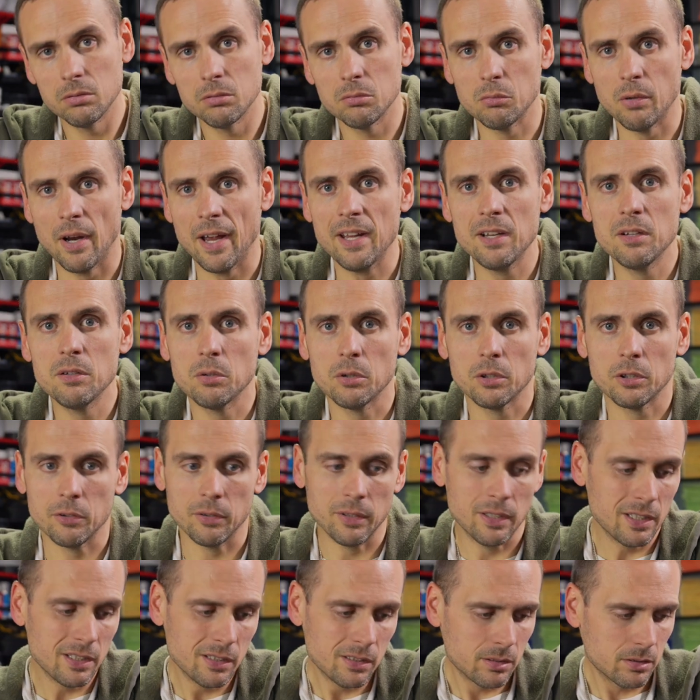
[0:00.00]
red or
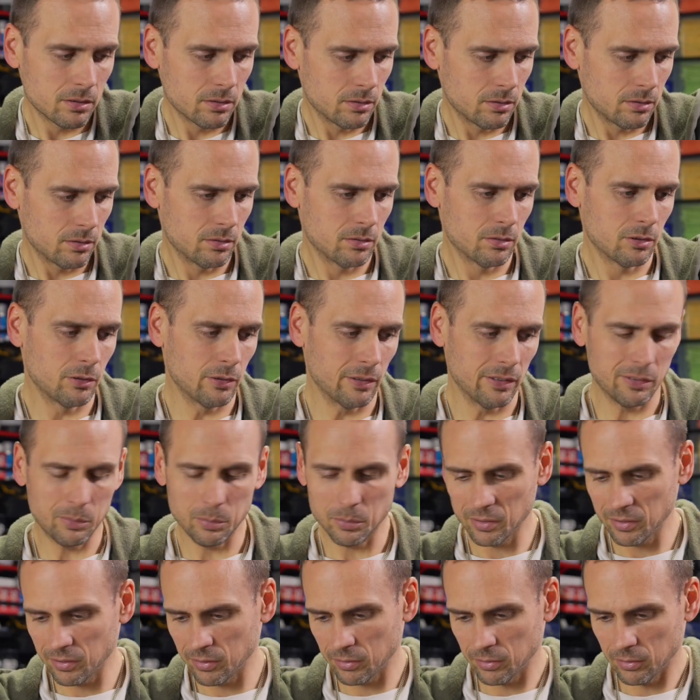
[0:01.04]
green,
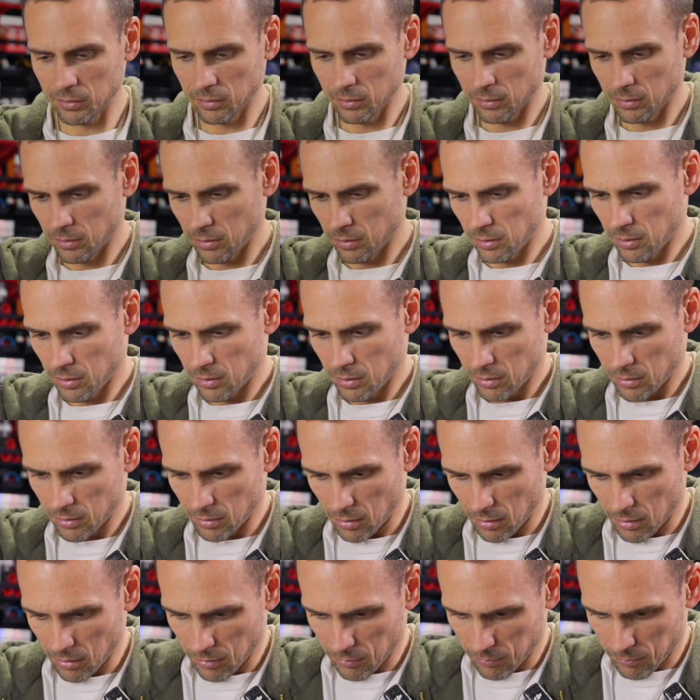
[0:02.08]
Christmas.
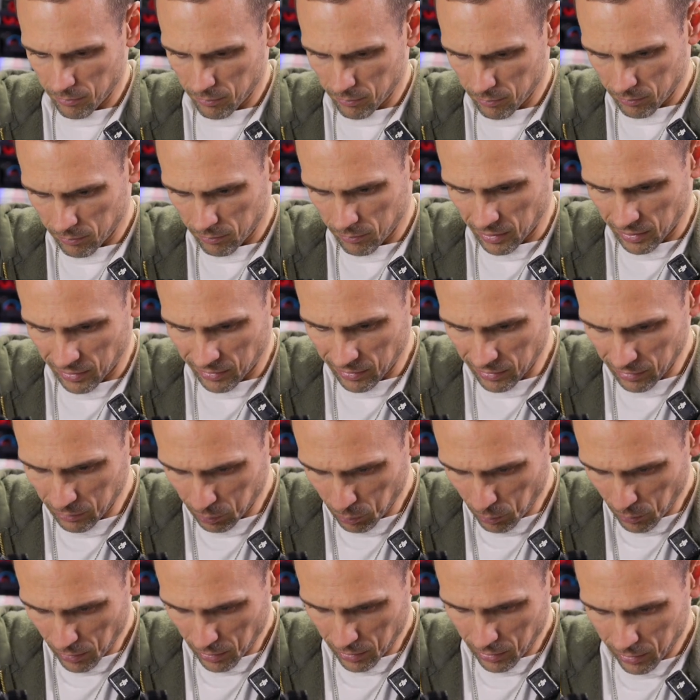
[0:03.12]
Does this
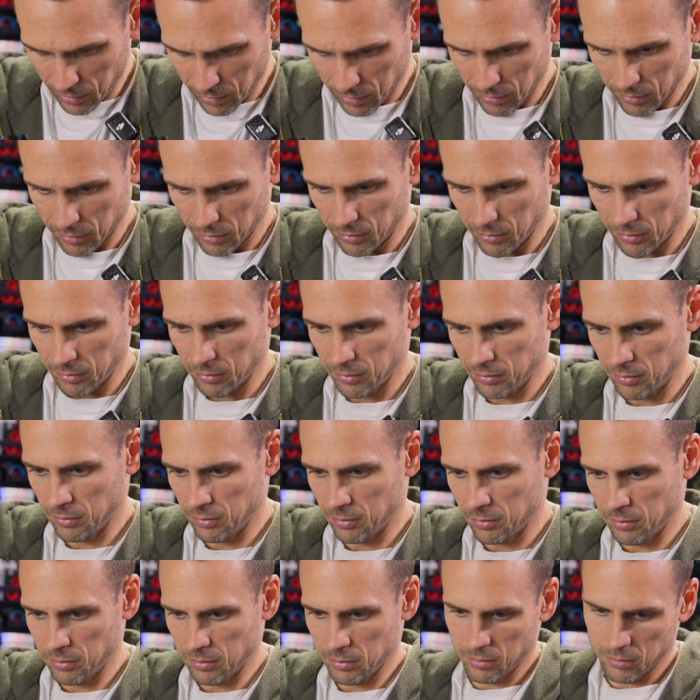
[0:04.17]
work?
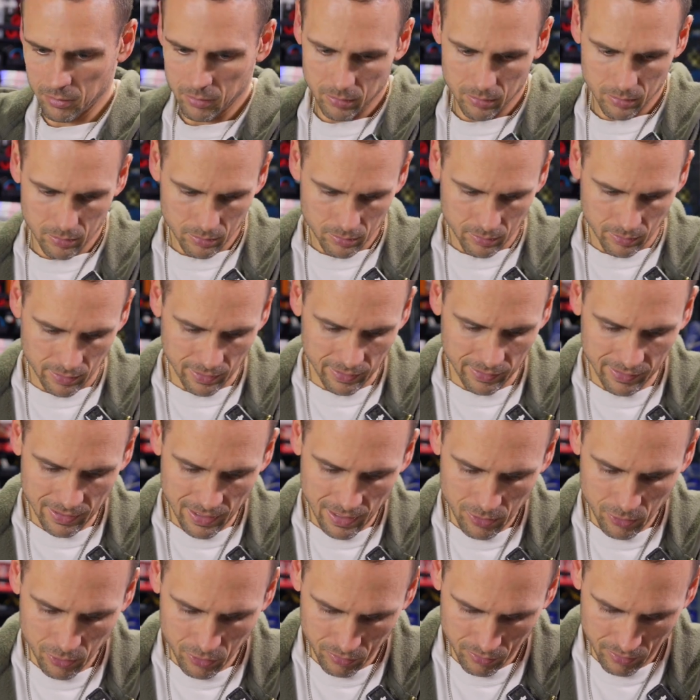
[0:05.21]
This
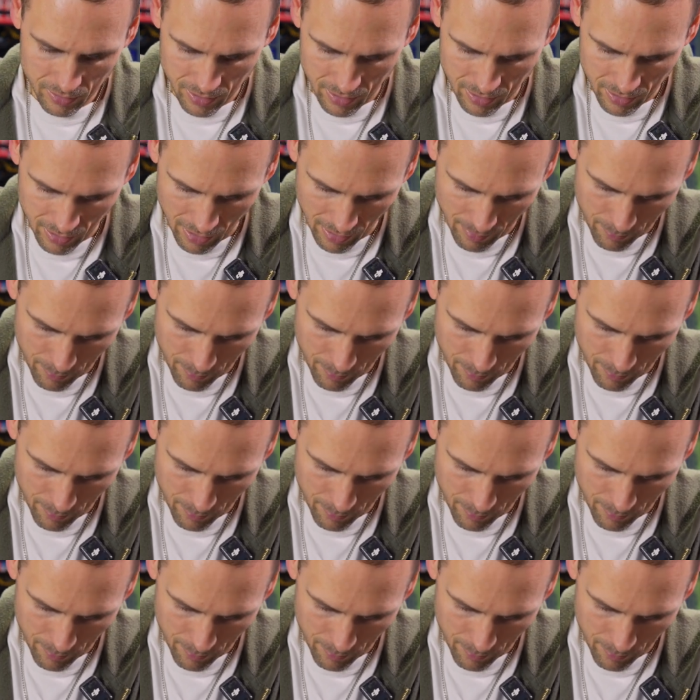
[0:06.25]
actually,